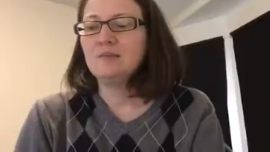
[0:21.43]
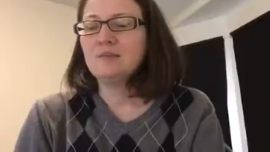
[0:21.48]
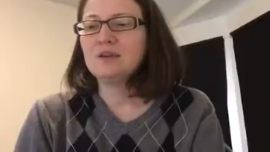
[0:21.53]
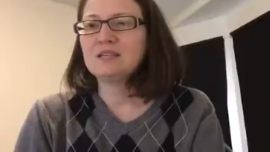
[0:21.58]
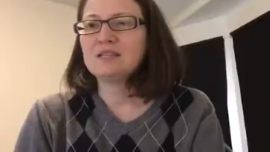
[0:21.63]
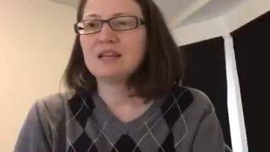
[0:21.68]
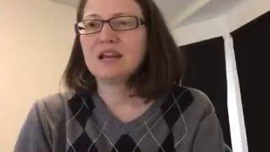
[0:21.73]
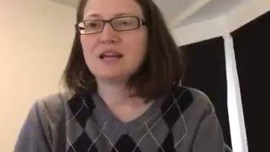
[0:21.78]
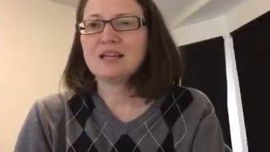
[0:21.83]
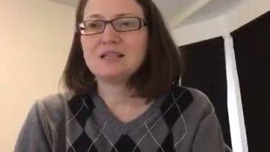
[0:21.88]

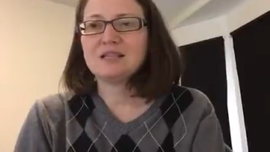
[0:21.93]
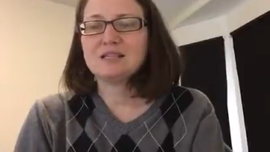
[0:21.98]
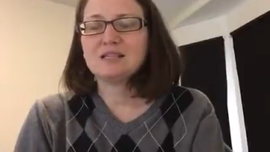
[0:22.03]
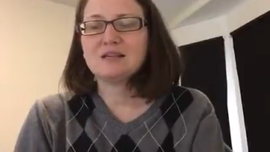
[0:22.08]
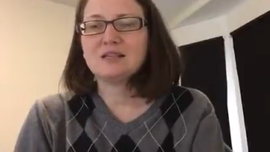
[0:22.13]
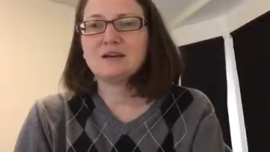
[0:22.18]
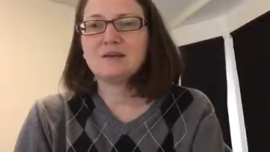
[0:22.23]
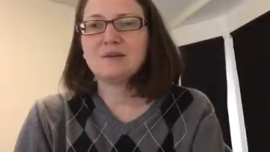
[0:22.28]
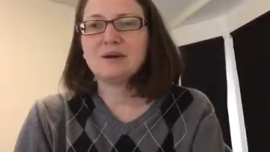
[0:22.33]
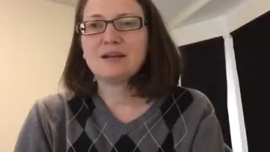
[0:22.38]
because then I can
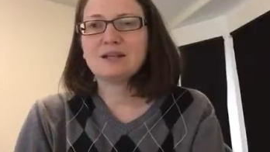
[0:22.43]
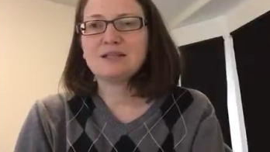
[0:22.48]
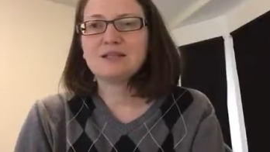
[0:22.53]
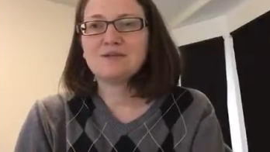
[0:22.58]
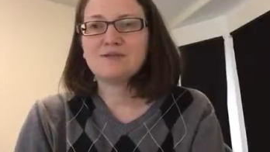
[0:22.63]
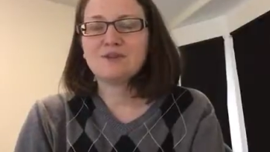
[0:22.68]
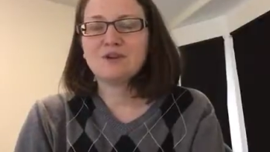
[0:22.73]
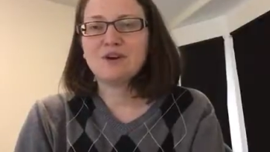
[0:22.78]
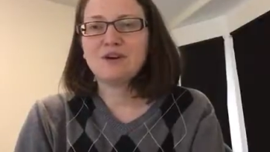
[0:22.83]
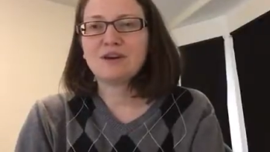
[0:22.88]
see them, I can
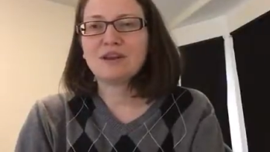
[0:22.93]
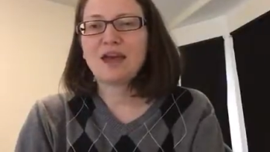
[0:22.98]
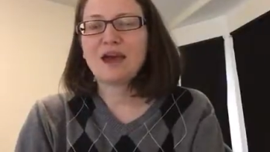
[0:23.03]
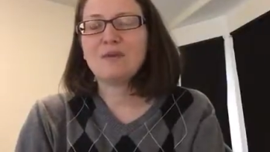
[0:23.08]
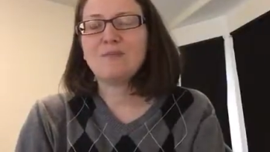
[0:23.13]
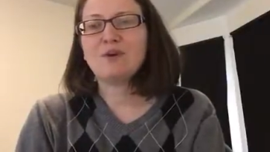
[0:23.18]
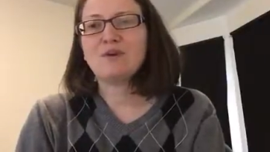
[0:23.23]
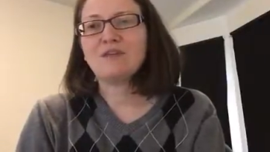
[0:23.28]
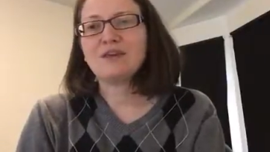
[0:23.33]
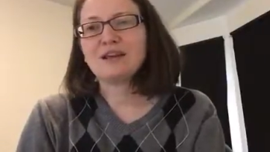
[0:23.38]
see if they're on
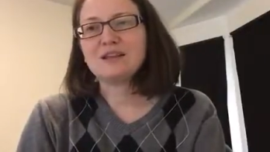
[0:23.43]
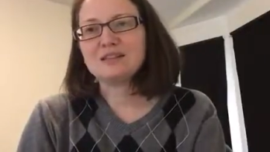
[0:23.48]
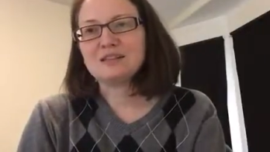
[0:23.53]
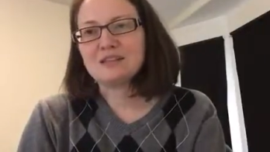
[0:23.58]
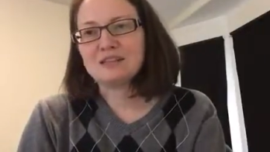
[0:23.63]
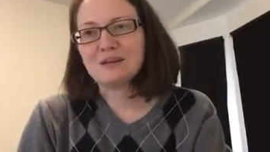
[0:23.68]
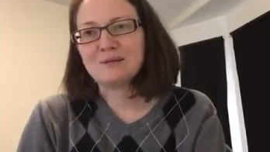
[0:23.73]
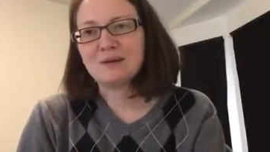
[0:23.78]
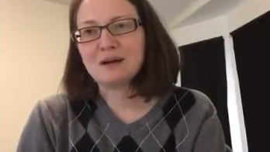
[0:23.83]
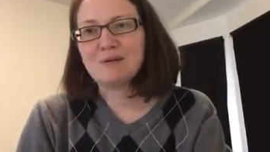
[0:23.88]
camera, they can
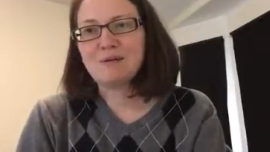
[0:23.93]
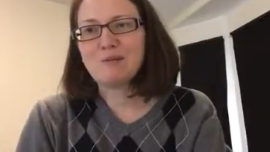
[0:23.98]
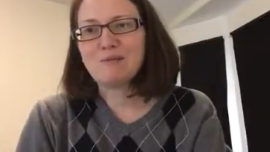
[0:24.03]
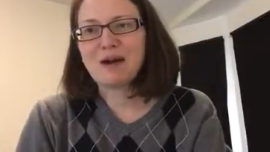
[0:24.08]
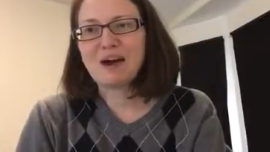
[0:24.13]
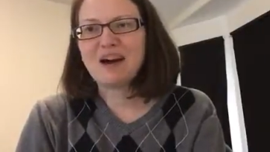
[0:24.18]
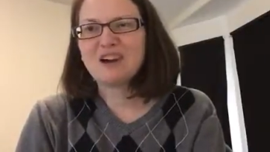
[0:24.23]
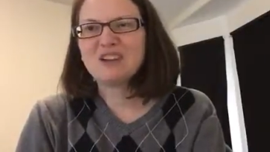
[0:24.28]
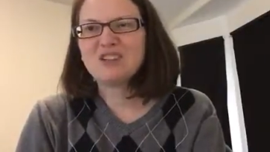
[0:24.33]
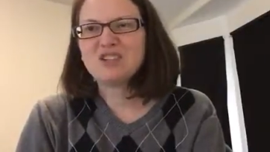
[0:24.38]
see that I'm coming
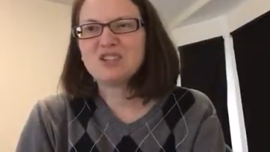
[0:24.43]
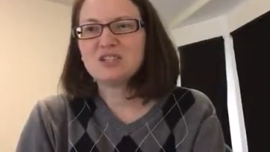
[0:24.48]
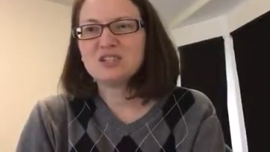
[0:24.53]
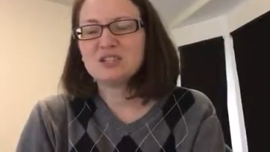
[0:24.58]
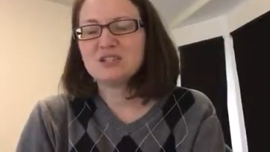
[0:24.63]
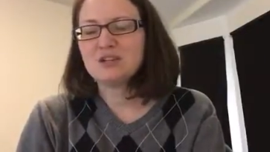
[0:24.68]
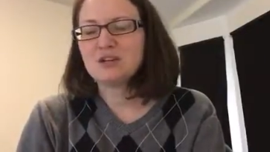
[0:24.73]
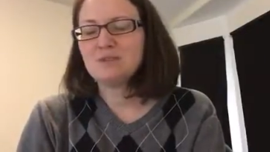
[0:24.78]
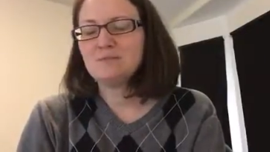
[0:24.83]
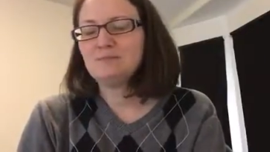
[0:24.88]
back, it's just
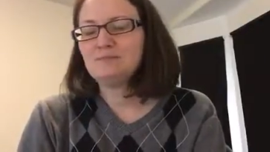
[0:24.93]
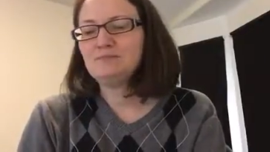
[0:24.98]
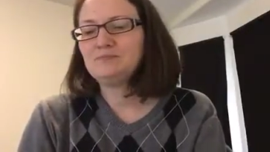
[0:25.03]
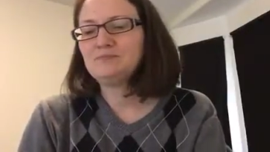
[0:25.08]
easier.